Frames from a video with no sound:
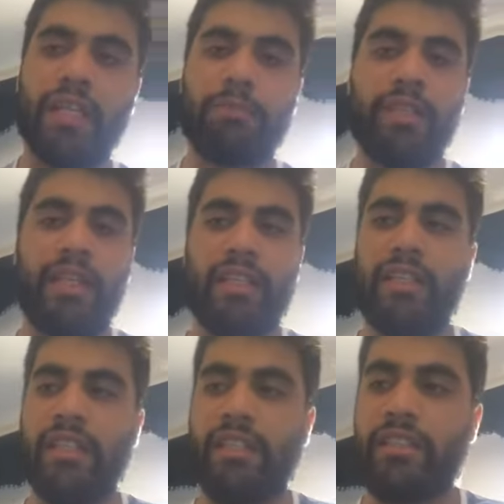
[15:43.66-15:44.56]
cup like
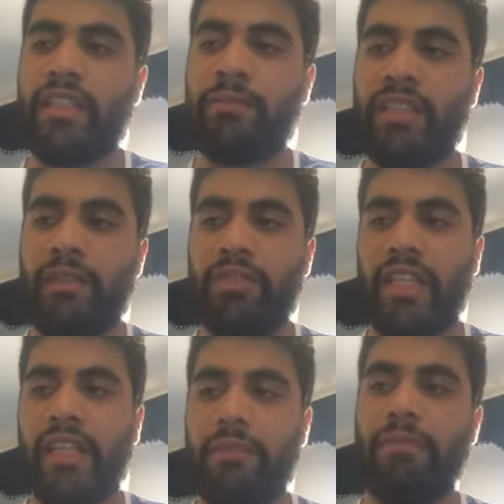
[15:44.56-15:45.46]
this, sometimes
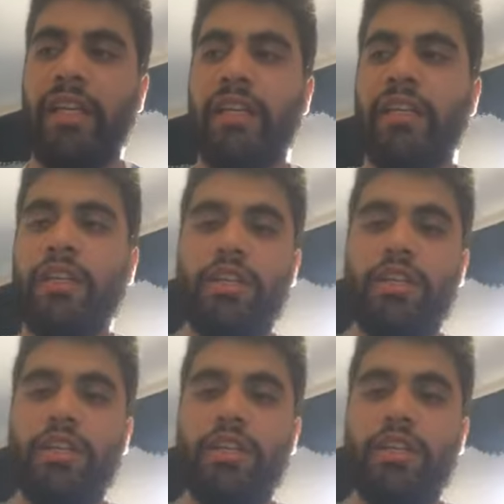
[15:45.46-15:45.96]
I make